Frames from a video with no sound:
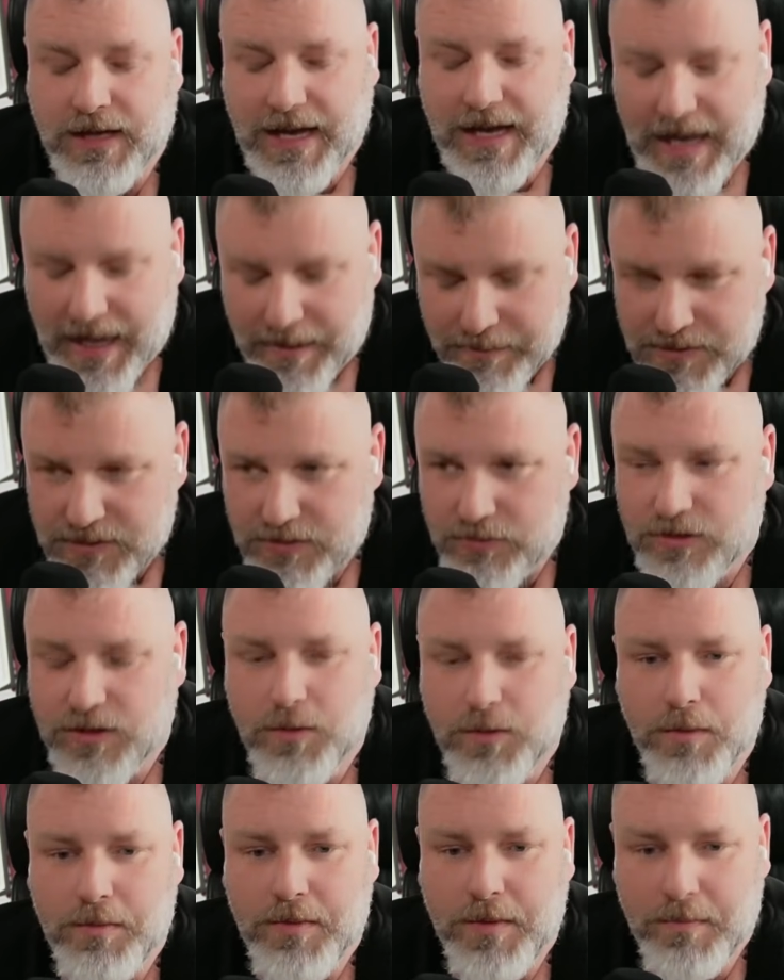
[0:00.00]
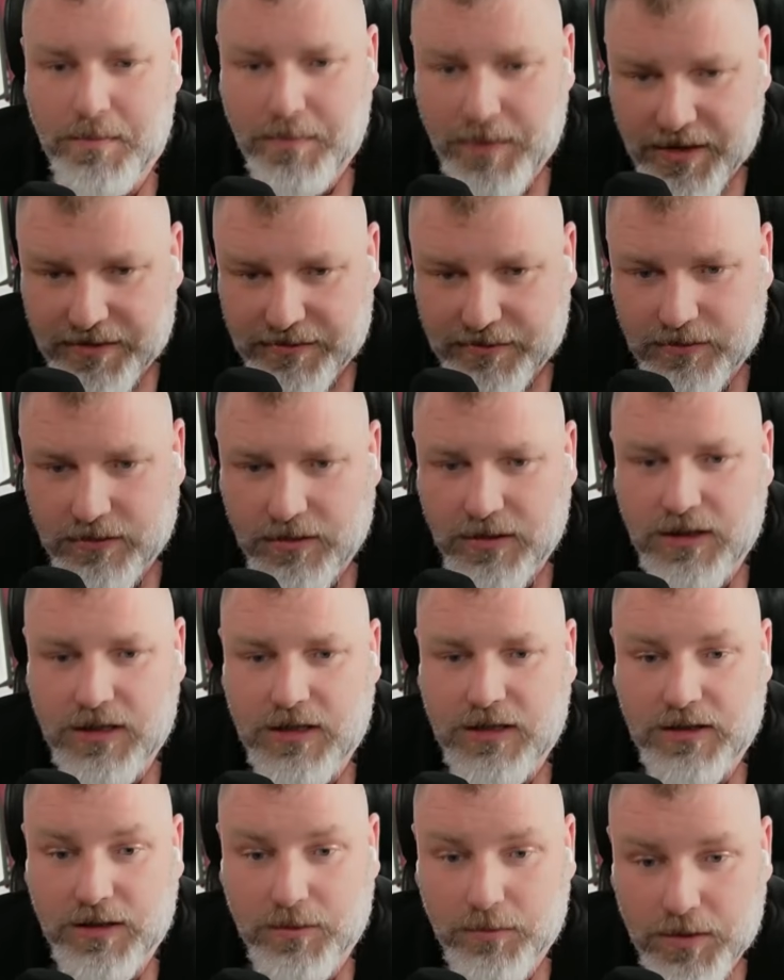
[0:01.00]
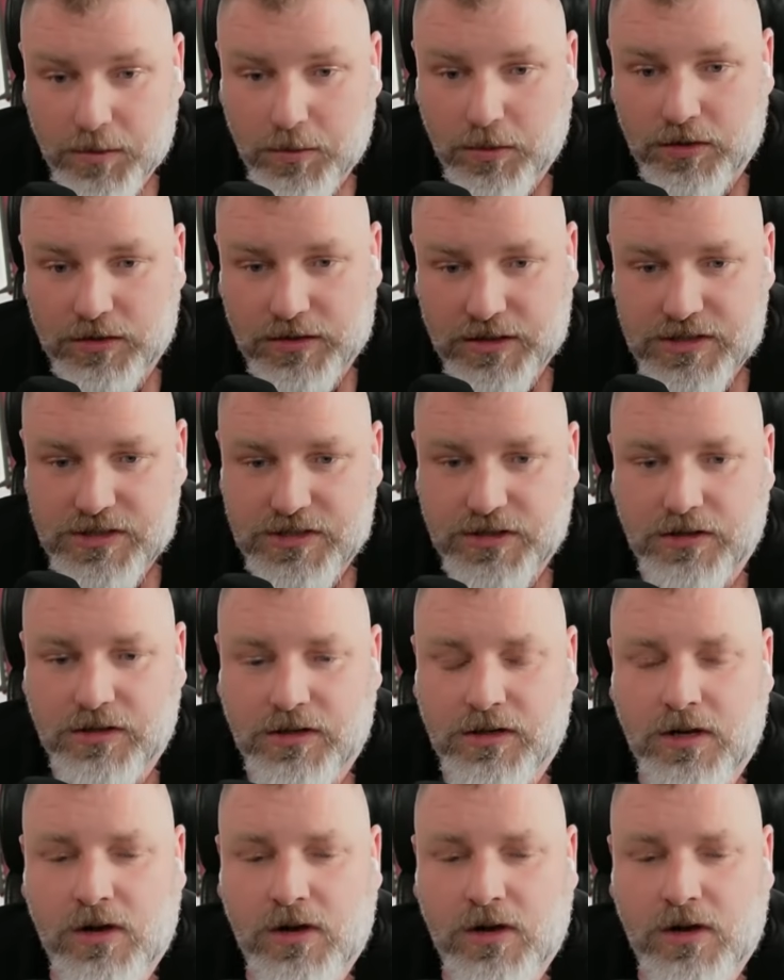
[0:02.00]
Absolutely will be better than we were this year.